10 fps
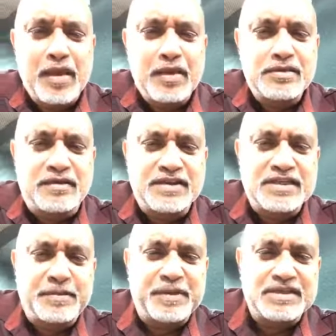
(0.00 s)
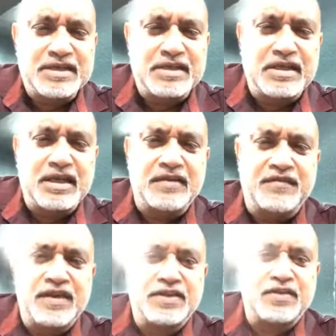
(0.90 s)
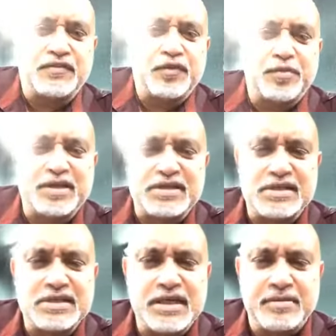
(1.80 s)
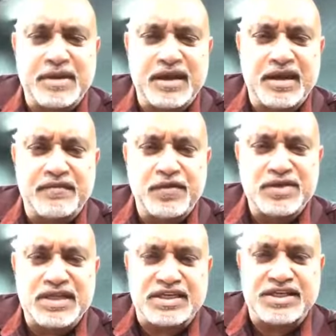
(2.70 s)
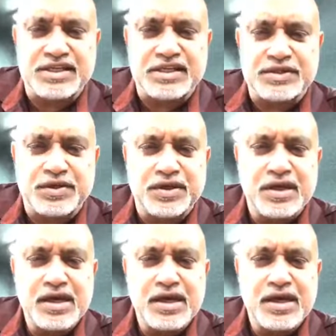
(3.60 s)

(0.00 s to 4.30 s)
So I have to say a pleasant good evening to a few persons here. My nephew Sachin is on.